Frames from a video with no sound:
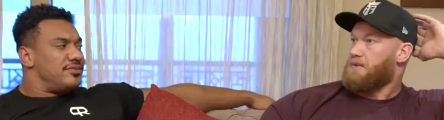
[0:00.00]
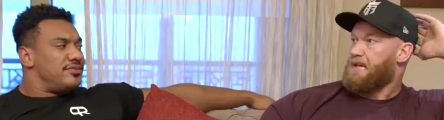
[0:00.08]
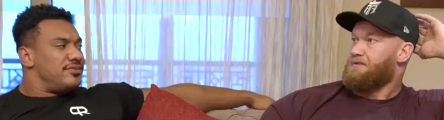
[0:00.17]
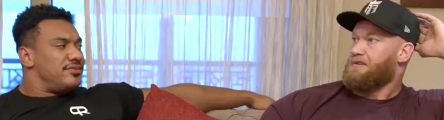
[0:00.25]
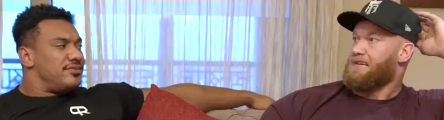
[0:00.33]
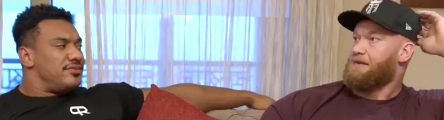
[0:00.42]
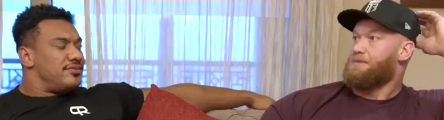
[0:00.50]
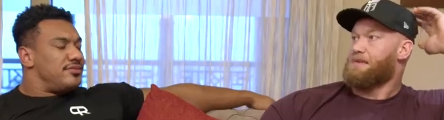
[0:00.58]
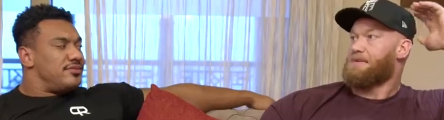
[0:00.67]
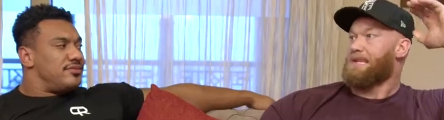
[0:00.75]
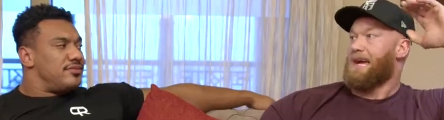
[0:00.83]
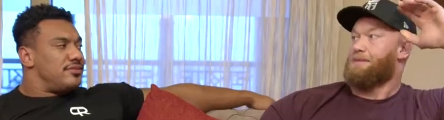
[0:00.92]
Speaker 1: giving him
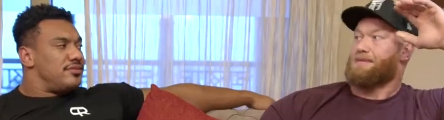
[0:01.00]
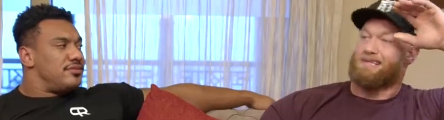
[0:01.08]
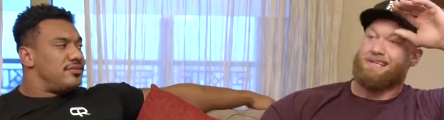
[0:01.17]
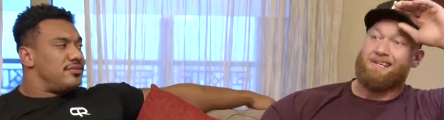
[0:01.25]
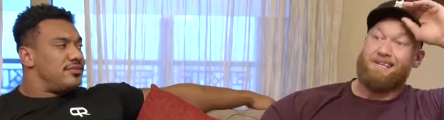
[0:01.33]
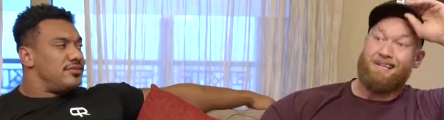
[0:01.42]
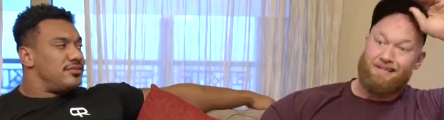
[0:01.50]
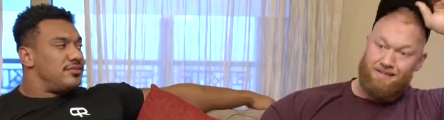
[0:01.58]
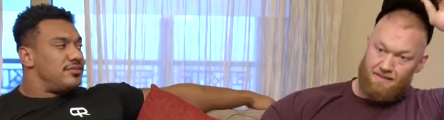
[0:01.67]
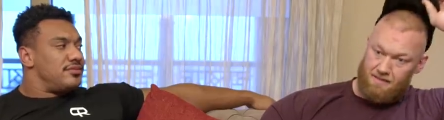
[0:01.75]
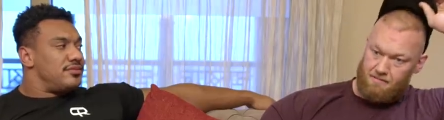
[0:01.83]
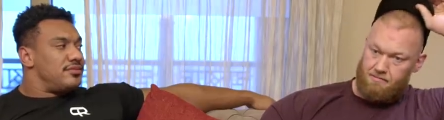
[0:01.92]
the time that he
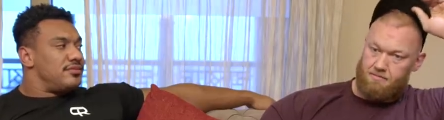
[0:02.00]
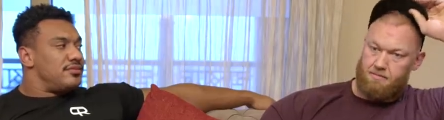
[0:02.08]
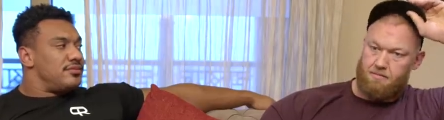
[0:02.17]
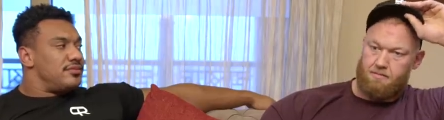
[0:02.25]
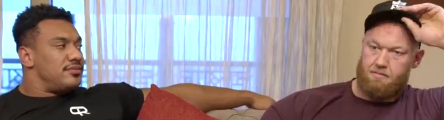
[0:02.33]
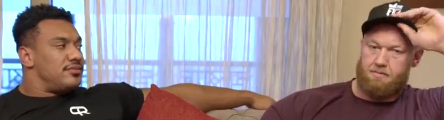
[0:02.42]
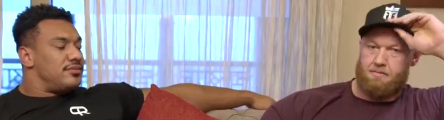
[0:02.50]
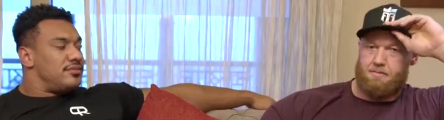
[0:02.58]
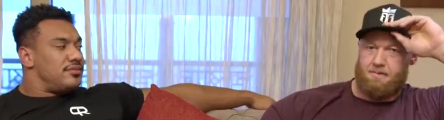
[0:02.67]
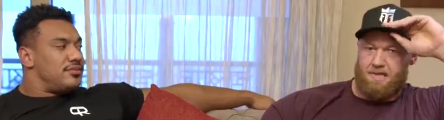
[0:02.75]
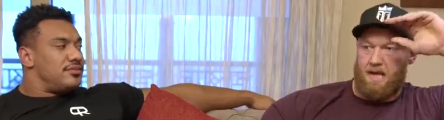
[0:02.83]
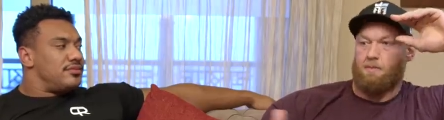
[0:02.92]
needs.
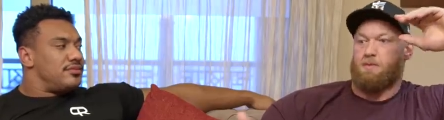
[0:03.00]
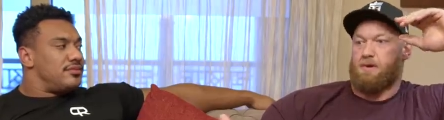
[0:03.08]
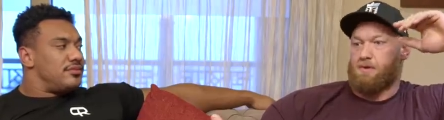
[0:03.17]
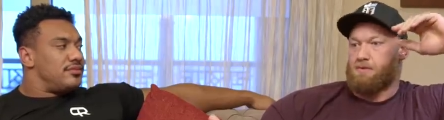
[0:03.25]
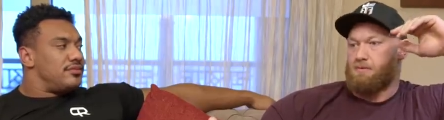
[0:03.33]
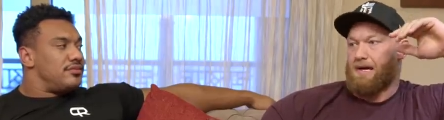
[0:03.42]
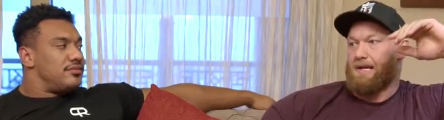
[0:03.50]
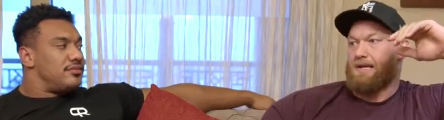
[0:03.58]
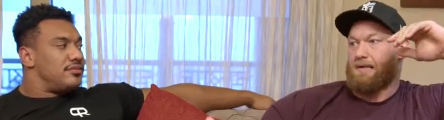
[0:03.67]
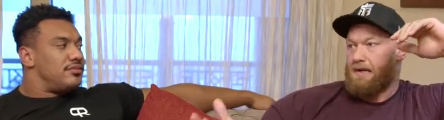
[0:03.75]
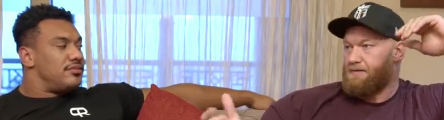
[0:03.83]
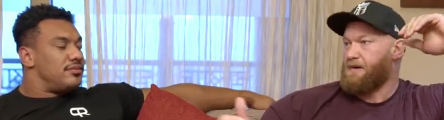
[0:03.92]
Tell me when you're ready,
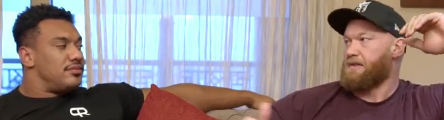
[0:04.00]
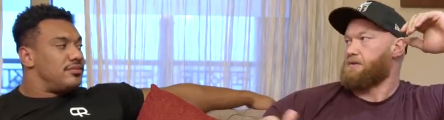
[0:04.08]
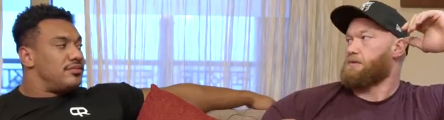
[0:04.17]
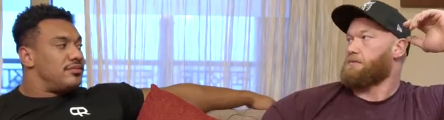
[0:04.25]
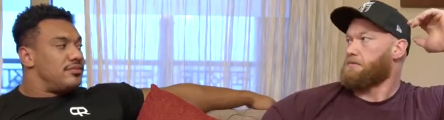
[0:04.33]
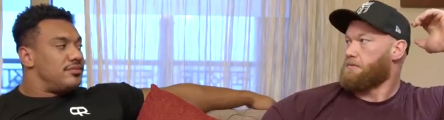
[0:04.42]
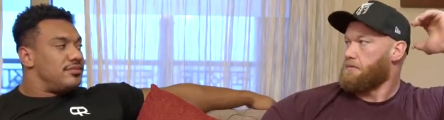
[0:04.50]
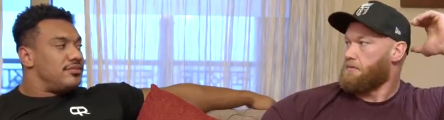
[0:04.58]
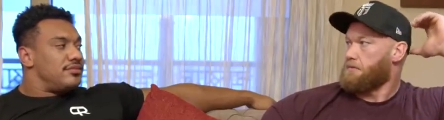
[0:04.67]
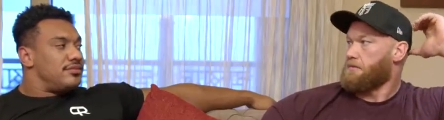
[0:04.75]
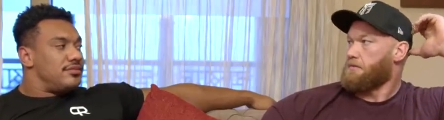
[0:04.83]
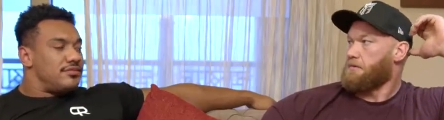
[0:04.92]
and I'll fight you.
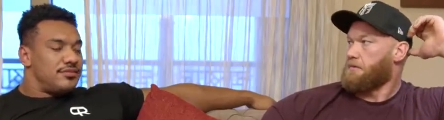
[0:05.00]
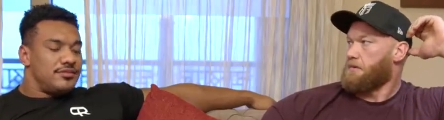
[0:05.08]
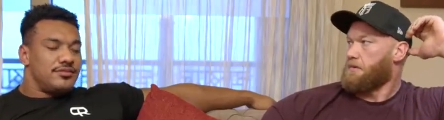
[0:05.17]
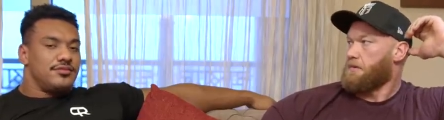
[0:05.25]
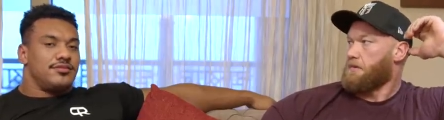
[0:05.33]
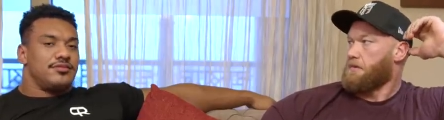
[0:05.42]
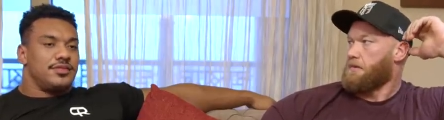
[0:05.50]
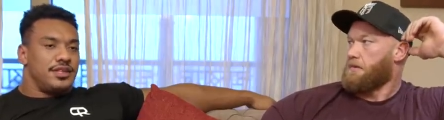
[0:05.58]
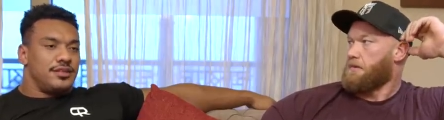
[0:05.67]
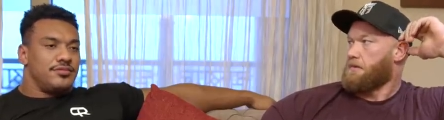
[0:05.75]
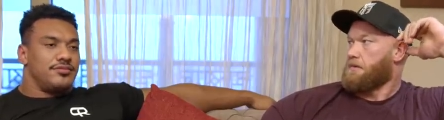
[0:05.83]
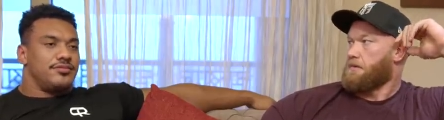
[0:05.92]
Speaker 2: Yeah,
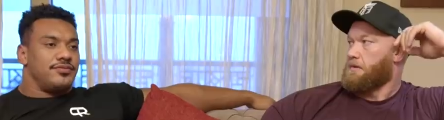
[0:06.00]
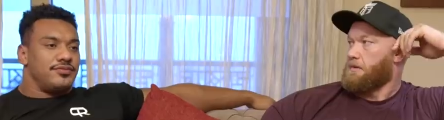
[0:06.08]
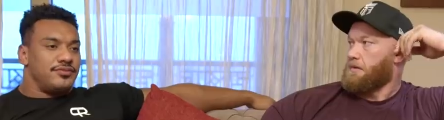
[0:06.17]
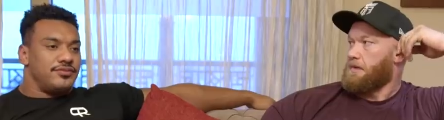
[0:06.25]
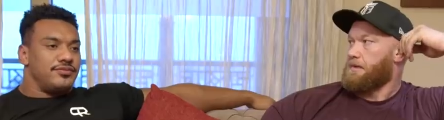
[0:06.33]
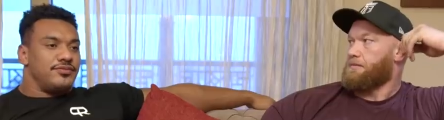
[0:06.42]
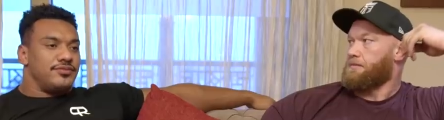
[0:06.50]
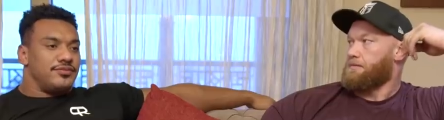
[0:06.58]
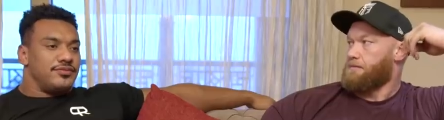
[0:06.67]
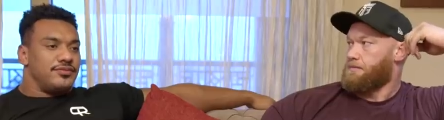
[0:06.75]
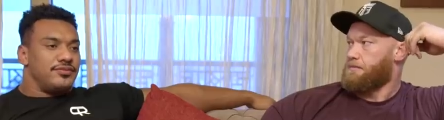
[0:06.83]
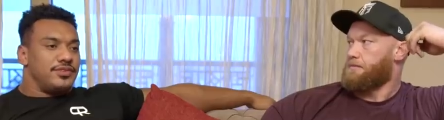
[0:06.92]
yeah,
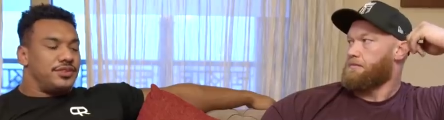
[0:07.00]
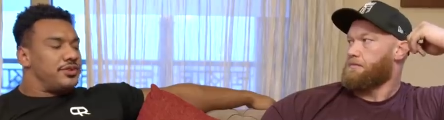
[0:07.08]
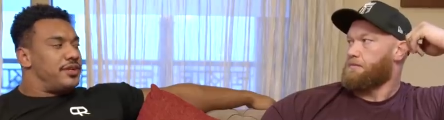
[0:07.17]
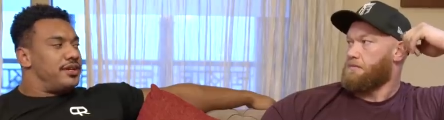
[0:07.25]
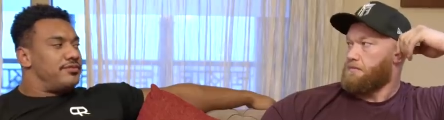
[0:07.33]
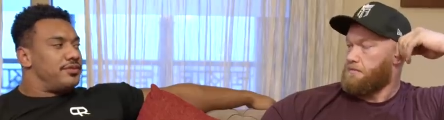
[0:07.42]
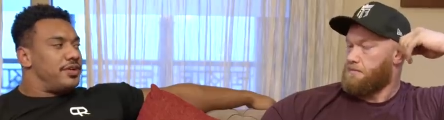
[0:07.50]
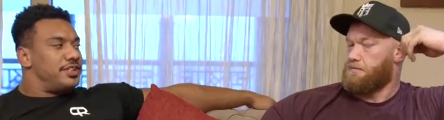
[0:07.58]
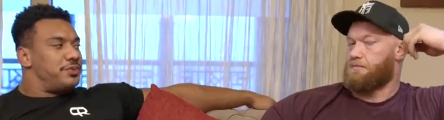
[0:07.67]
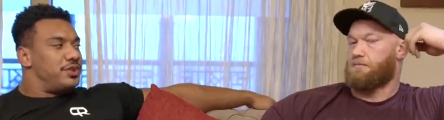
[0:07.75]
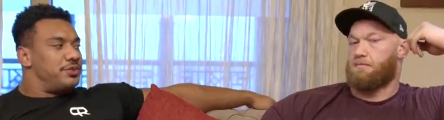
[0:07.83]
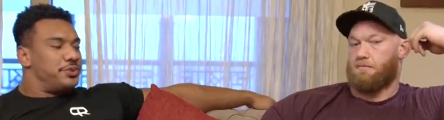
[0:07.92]
that's great. Great
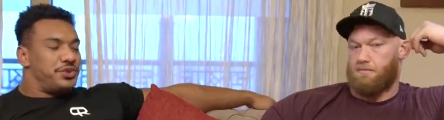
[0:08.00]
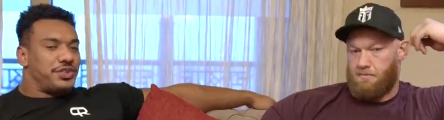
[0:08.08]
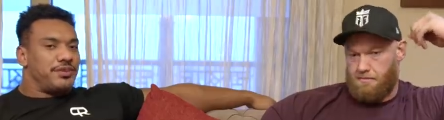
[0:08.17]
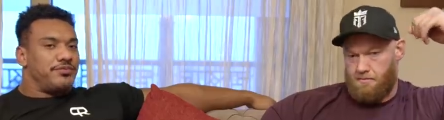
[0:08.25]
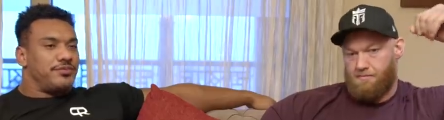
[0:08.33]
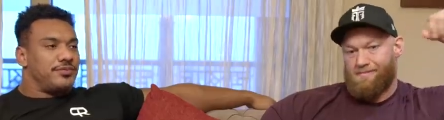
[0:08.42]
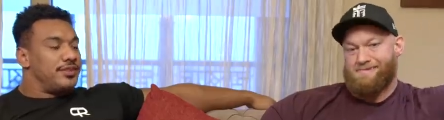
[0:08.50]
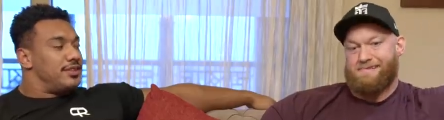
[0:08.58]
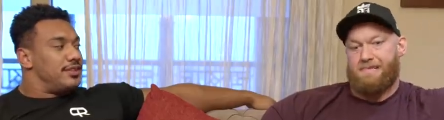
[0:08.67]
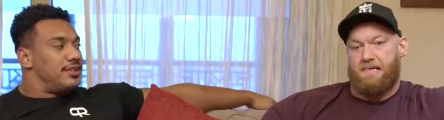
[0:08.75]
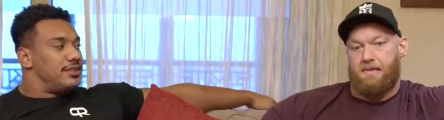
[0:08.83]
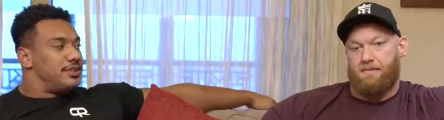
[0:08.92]
sportsmanship.
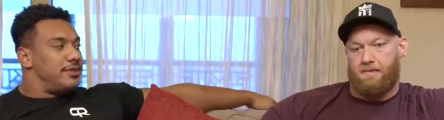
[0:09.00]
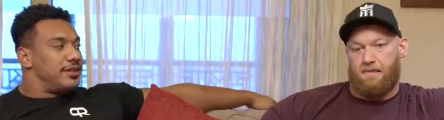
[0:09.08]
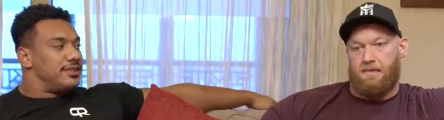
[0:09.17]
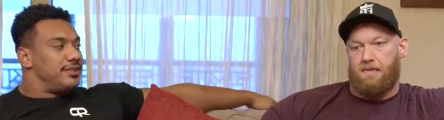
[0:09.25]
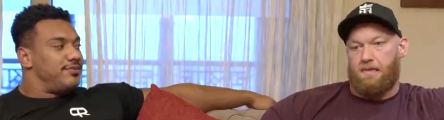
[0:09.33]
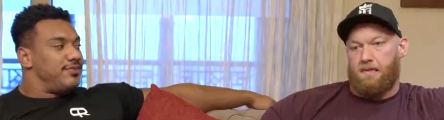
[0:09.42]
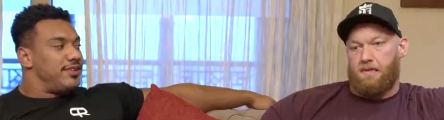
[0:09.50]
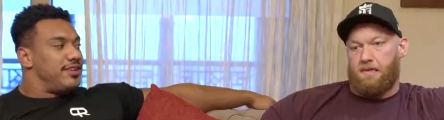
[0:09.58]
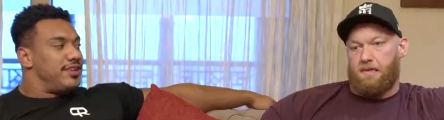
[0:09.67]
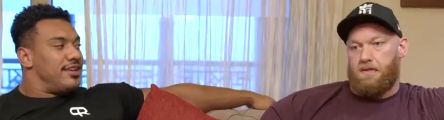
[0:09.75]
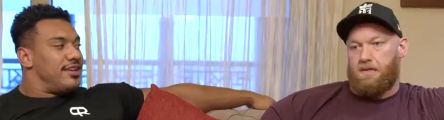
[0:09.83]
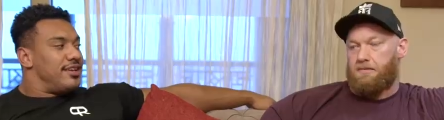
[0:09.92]
I respect it.
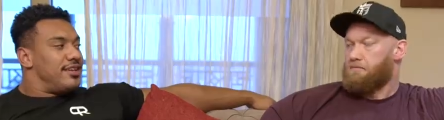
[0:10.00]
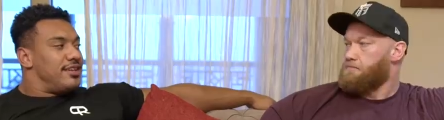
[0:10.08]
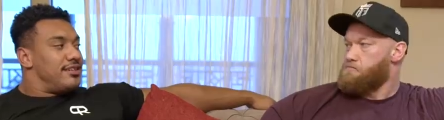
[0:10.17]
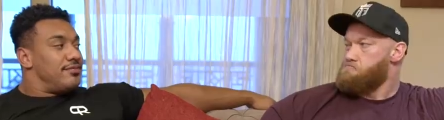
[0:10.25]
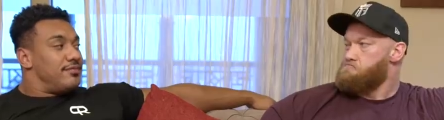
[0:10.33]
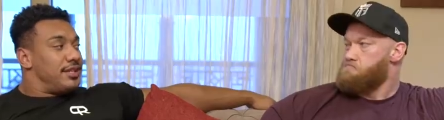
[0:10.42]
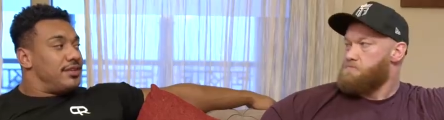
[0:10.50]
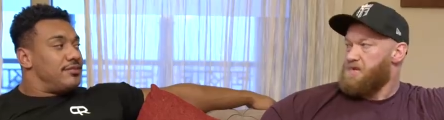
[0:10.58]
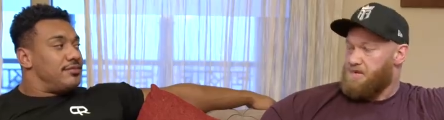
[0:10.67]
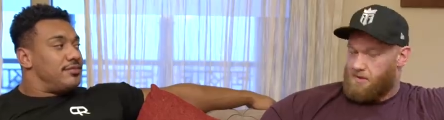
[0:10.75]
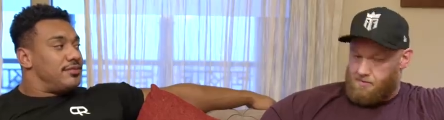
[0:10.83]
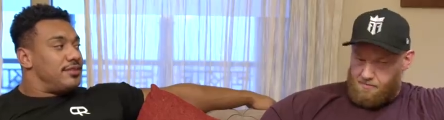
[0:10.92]
Yeah, yeah.
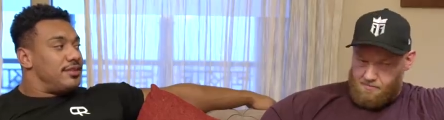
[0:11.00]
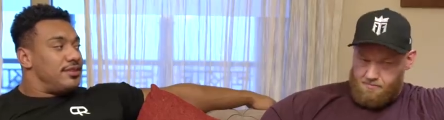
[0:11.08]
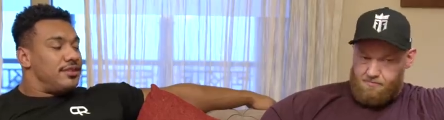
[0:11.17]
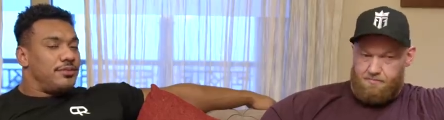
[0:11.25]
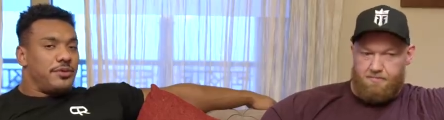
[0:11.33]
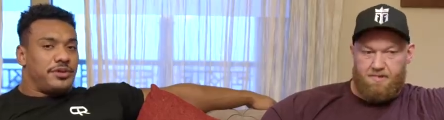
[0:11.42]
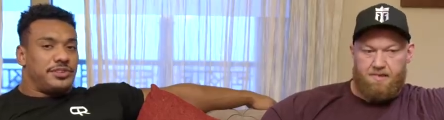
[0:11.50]
Thank you. Well, we